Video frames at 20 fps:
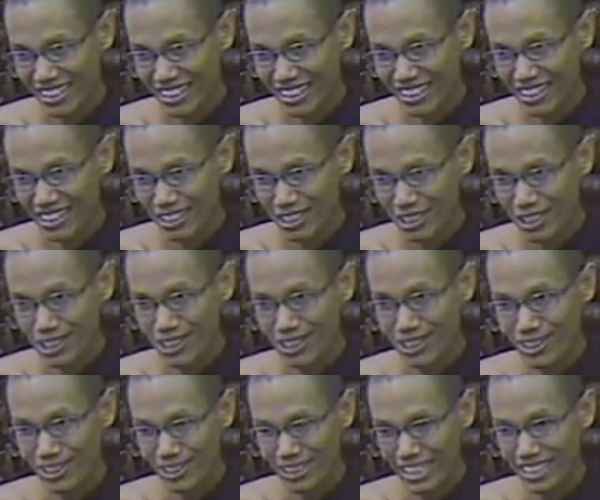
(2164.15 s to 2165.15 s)
Uh,
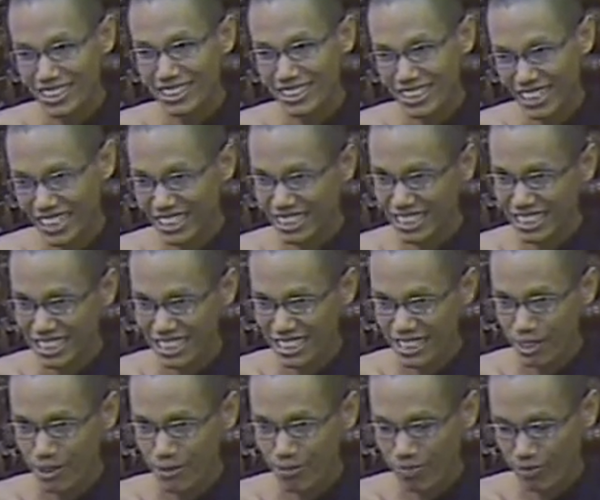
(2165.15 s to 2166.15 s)
so, like that,
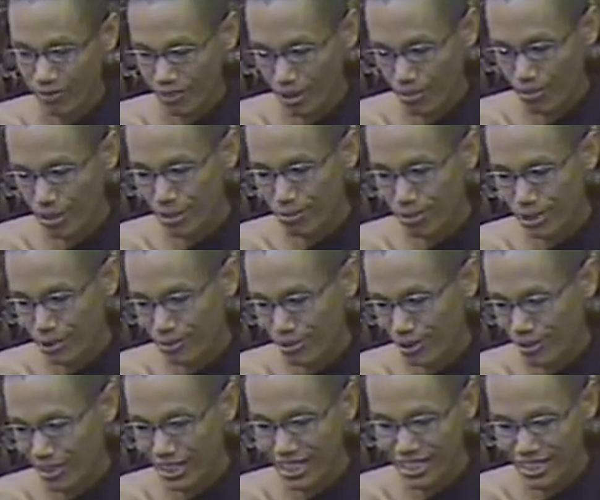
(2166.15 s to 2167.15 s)
maybe
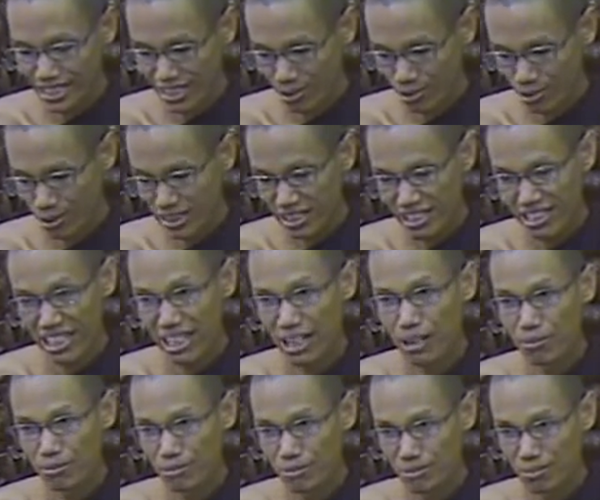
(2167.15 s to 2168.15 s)
Buddha's
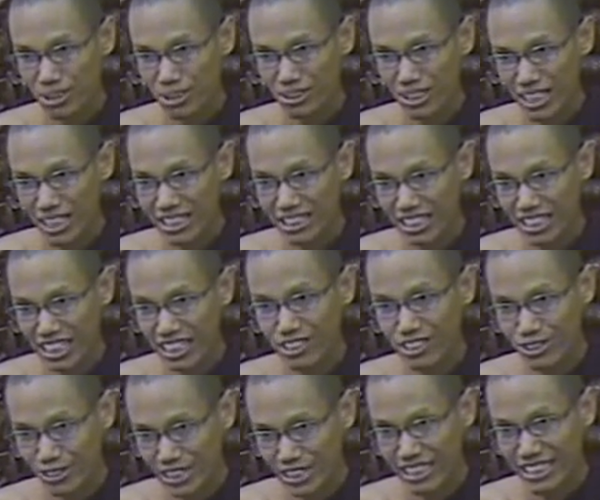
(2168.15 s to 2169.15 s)
wisdom, Buddha's
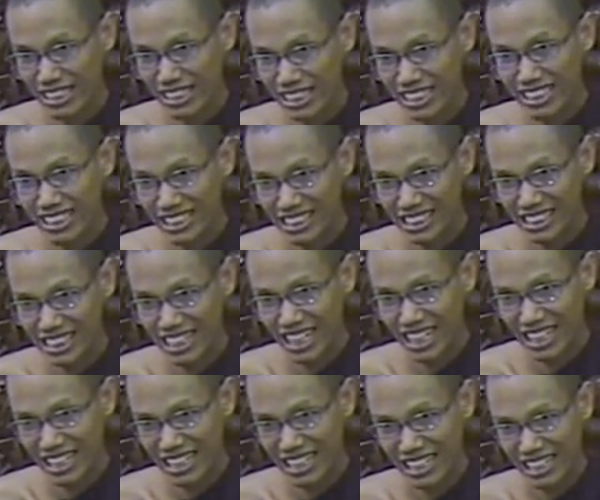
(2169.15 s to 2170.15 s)
education is uh,
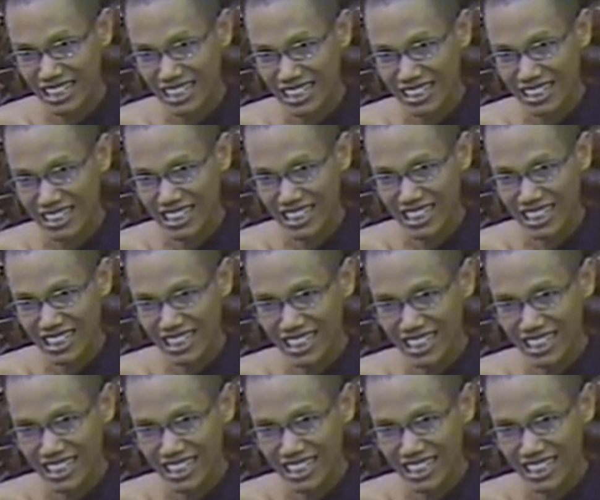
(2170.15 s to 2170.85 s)
uh